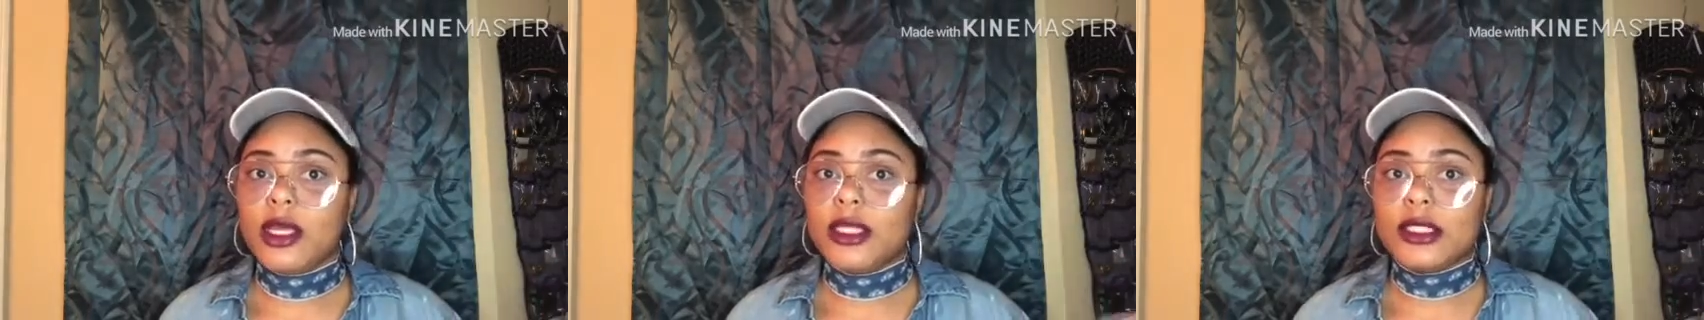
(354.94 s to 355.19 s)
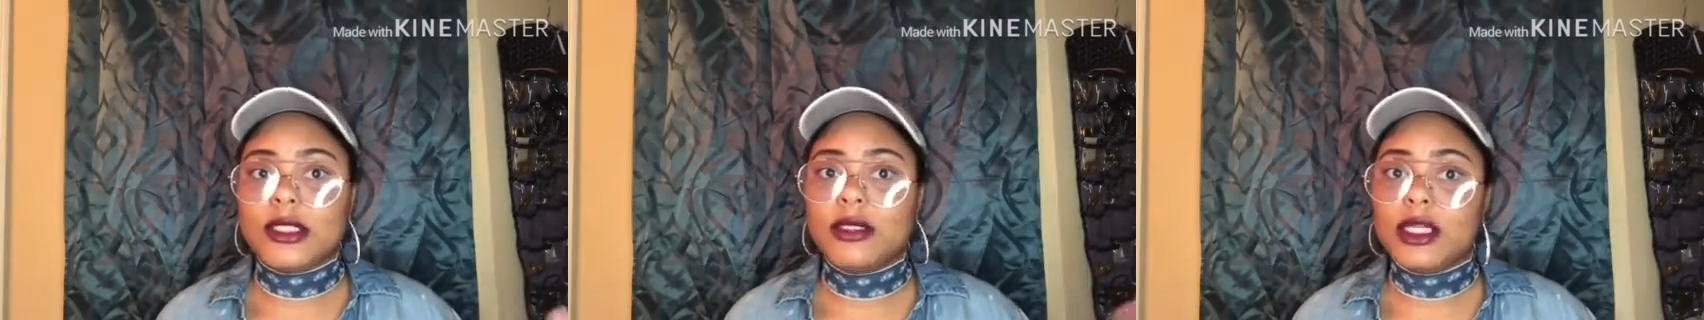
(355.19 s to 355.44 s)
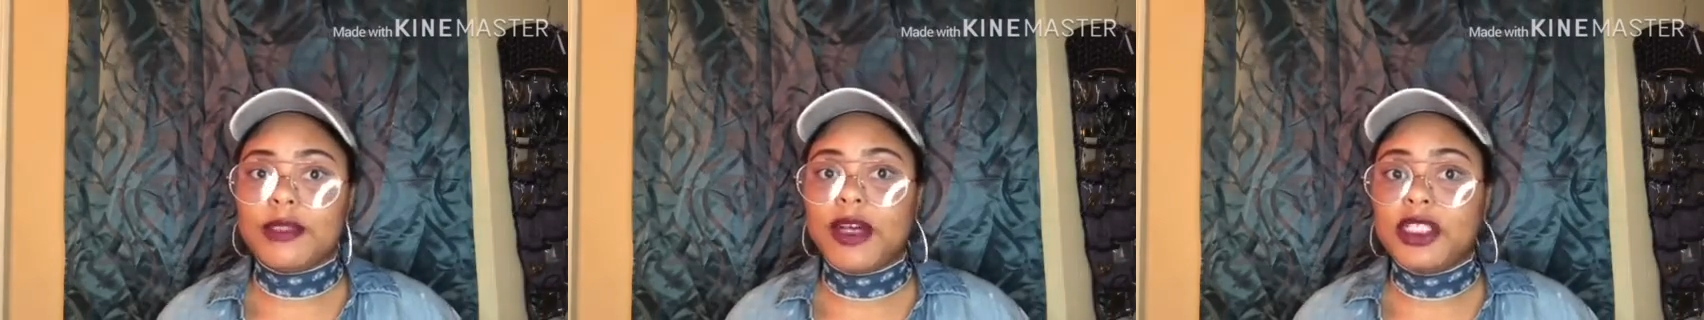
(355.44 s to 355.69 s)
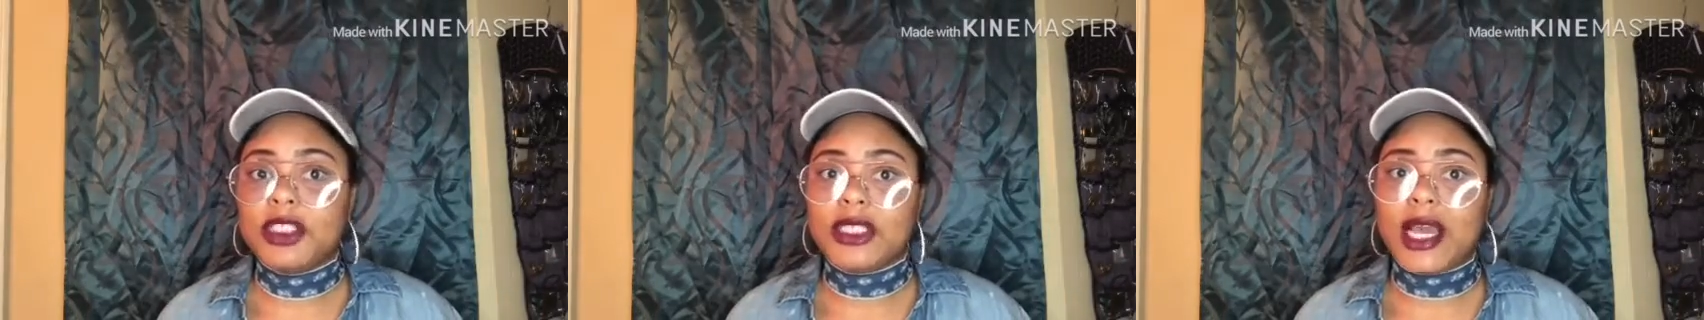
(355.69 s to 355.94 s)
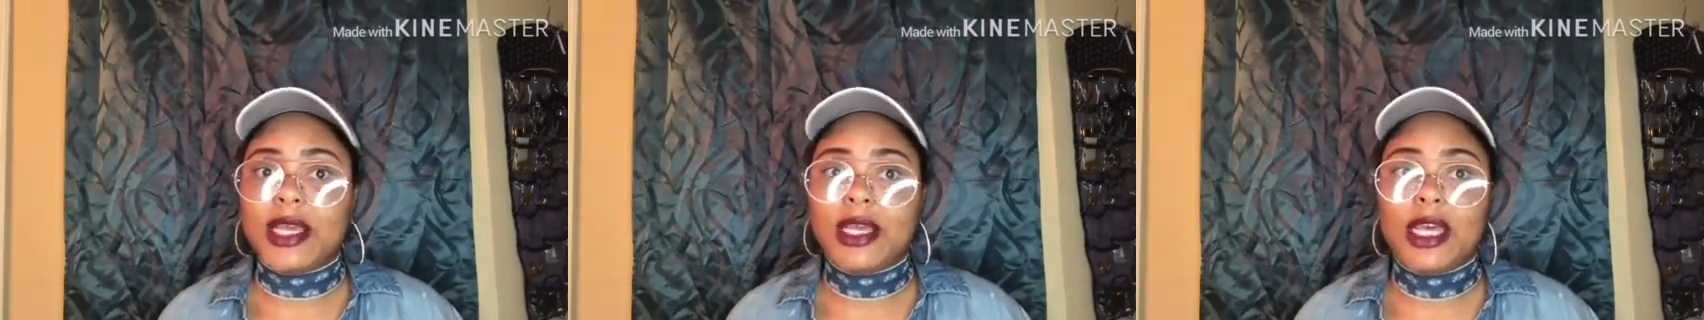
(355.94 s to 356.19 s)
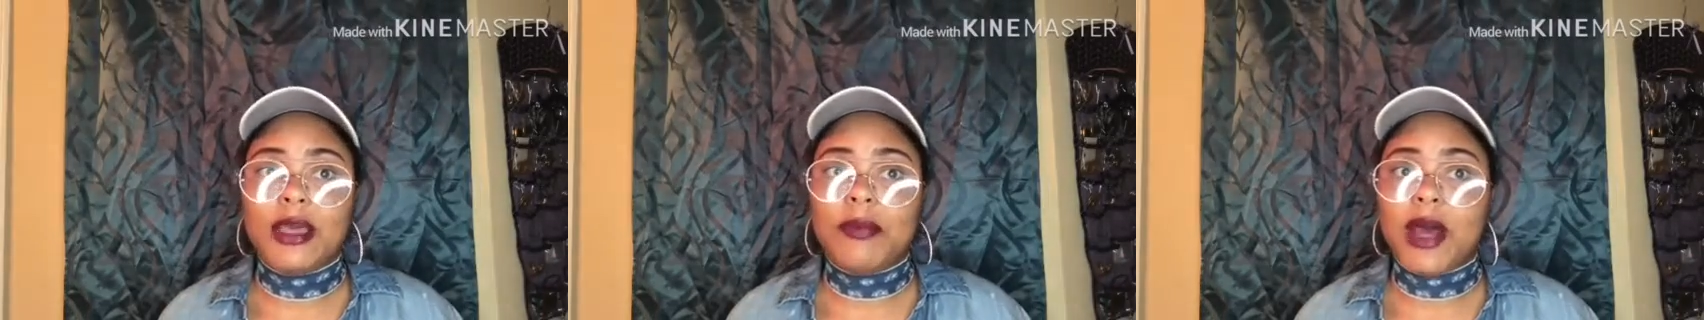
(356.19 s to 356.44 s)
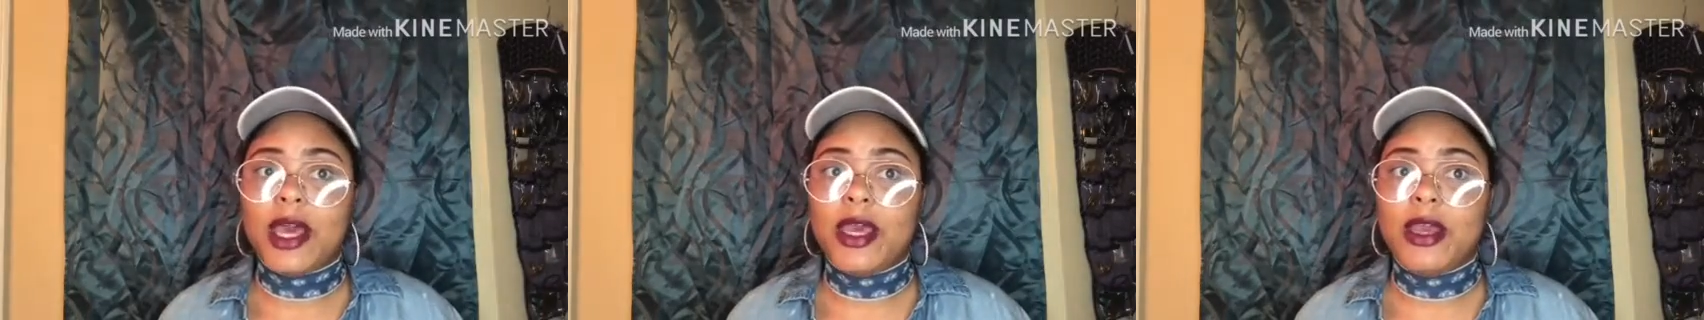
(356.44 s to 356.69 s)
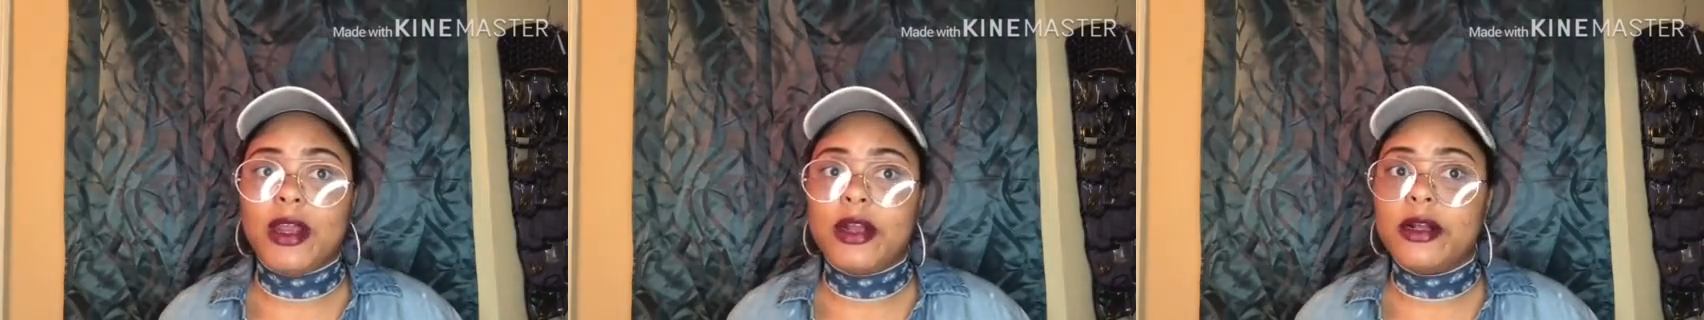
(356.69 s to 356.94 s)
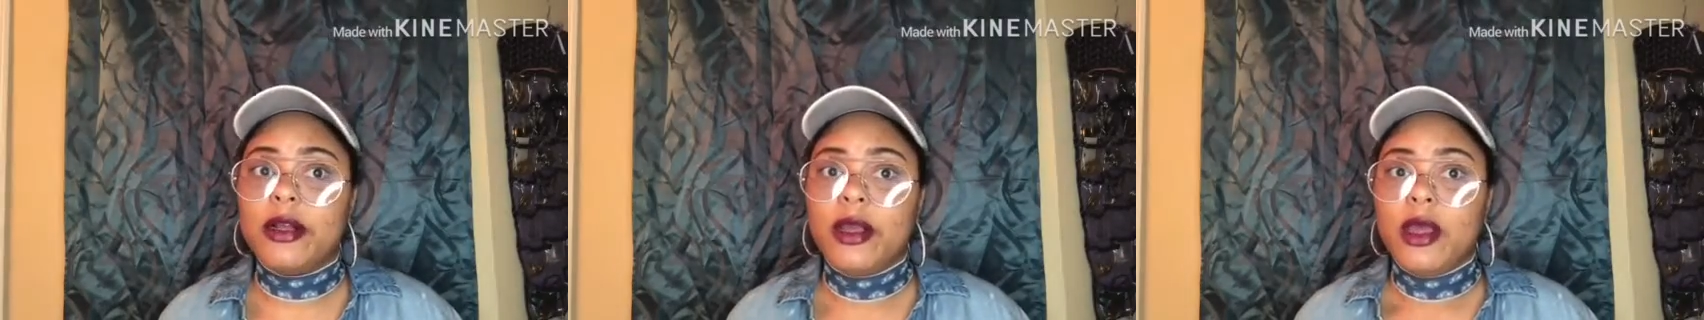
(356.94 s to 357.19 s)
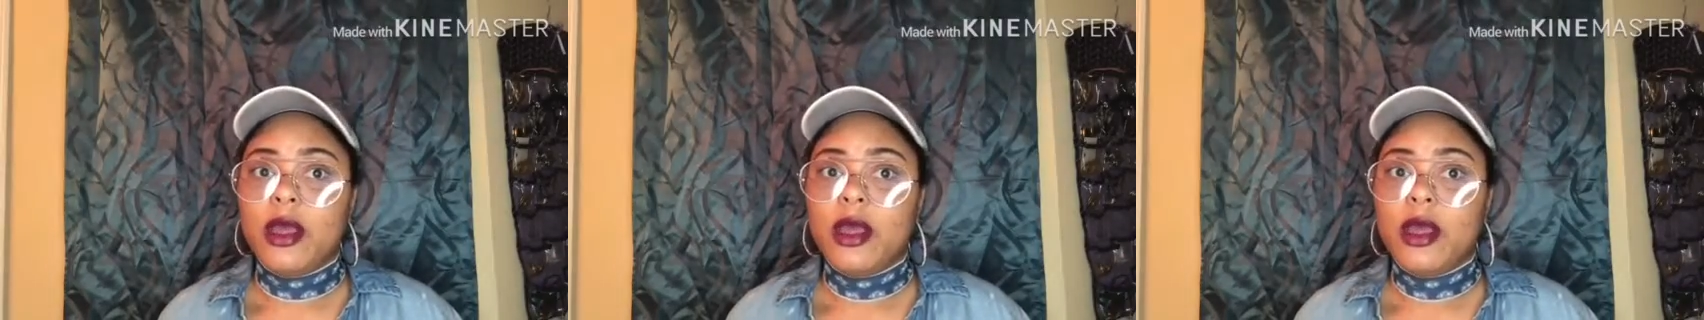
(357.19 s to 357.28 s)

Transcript: as much as I can keep my hair